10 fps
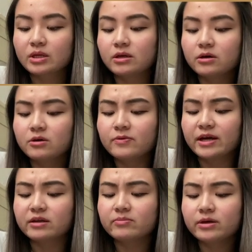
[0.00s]
On a
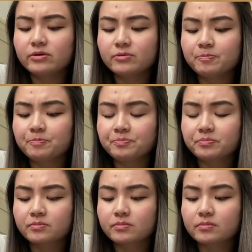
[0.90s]
random note,
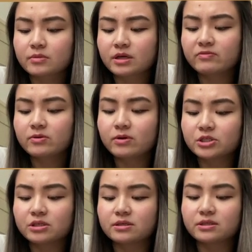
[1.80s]
I've been
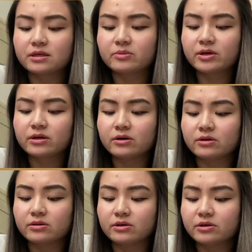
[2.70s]
watching this anime
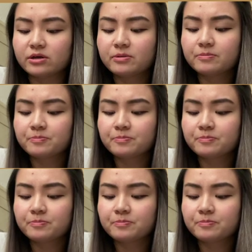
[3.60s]
called Nana.